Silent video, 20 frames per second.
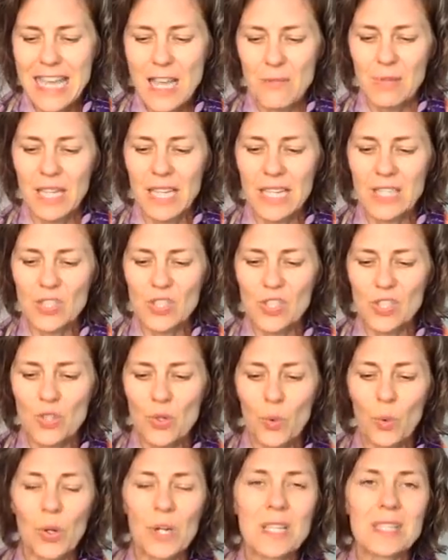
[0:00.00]
because
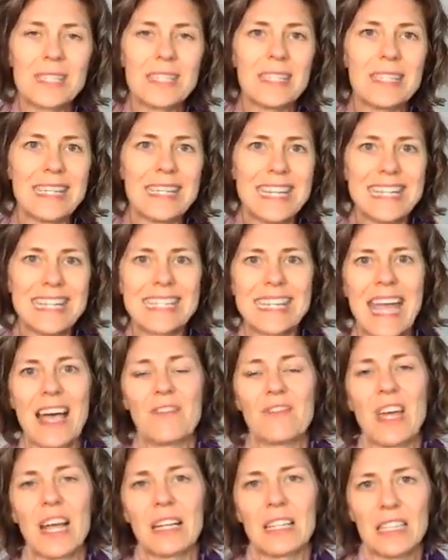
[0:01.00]
stories need to
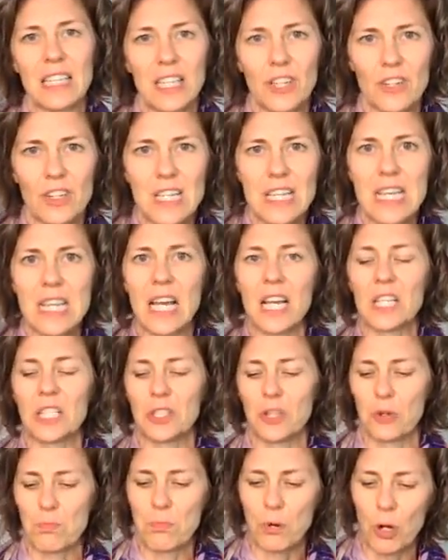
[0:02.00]
have that clarity, a
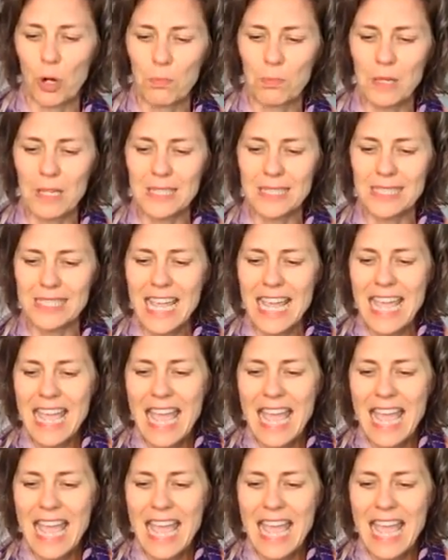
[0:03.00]
clear purpose,